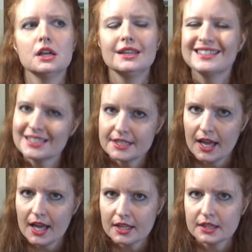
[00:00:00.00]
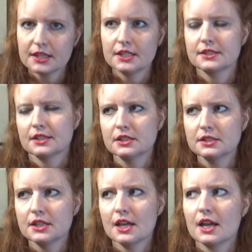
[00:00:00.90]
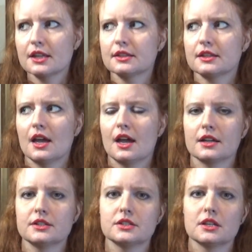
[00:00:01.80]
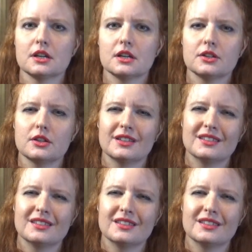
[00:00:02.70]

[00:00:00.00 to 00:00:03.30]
His sudden death, and the